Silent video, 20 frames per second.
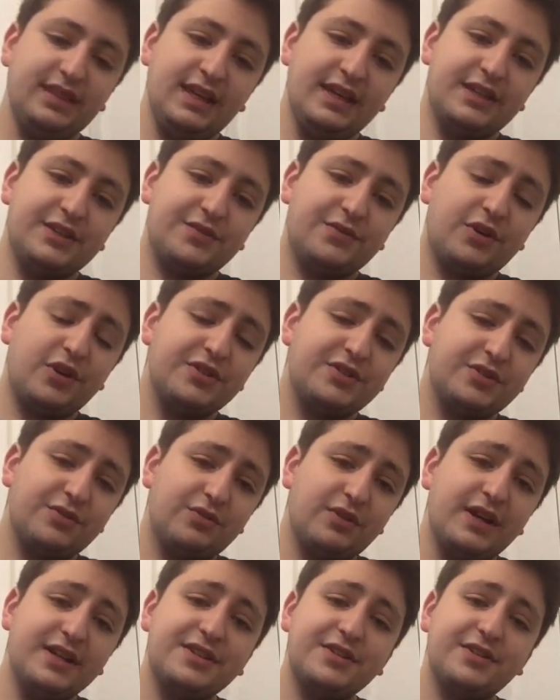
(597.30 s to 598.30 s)
as far as the
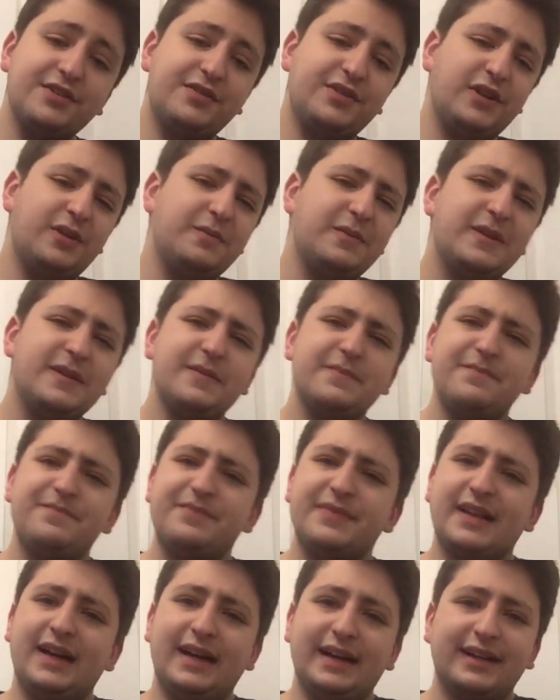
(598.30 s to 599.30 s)
rest of the film,
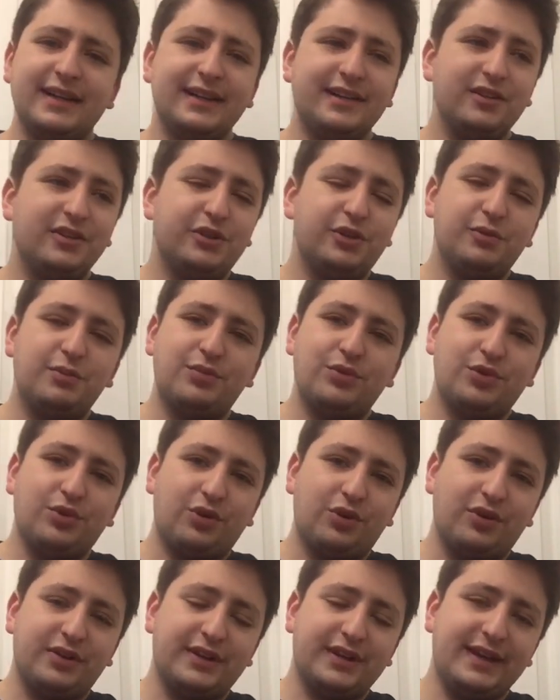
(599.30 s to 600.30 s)
I get a little
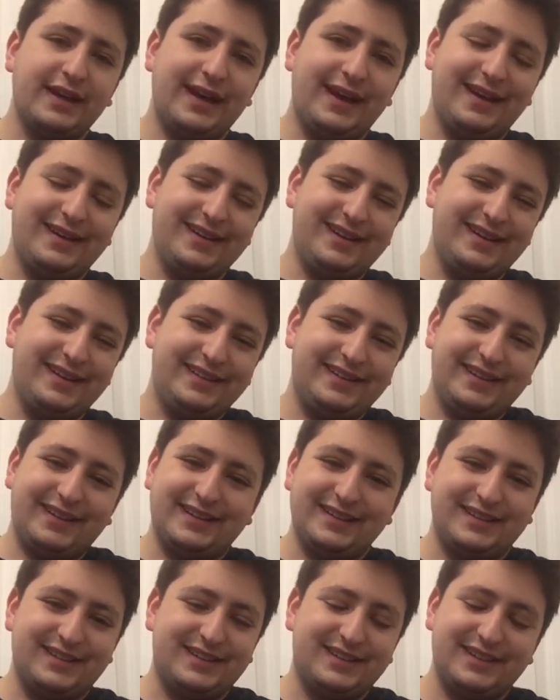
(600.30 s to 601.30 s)
bored, and I think
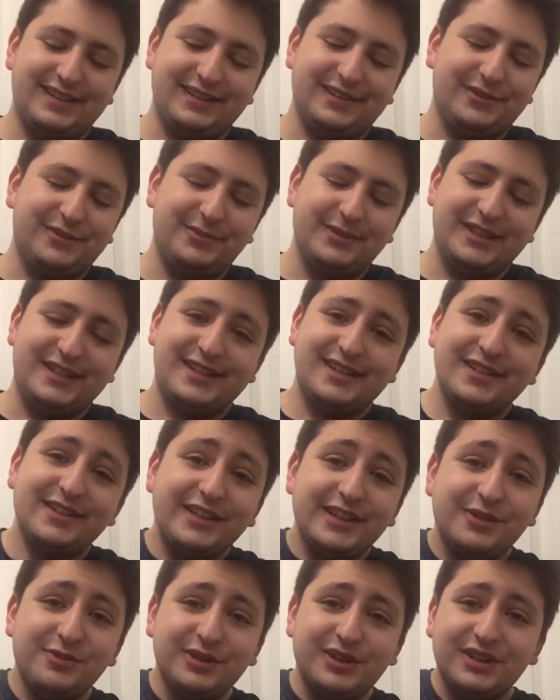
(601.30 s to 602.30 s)
it's a little bit
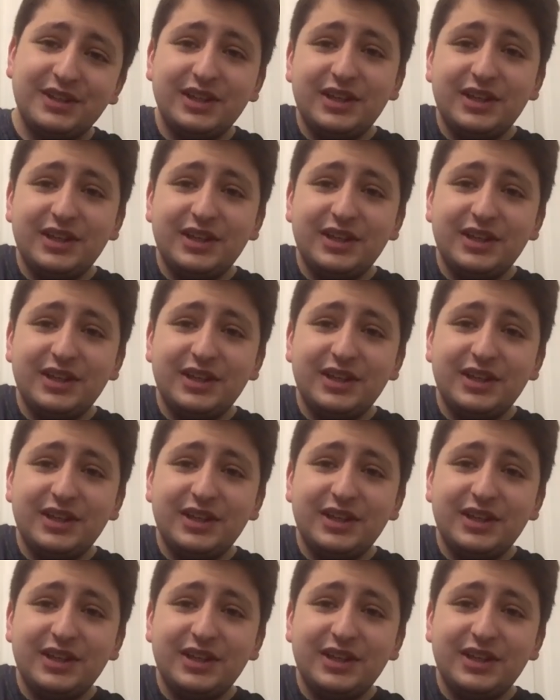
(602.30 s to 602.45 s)
silly with the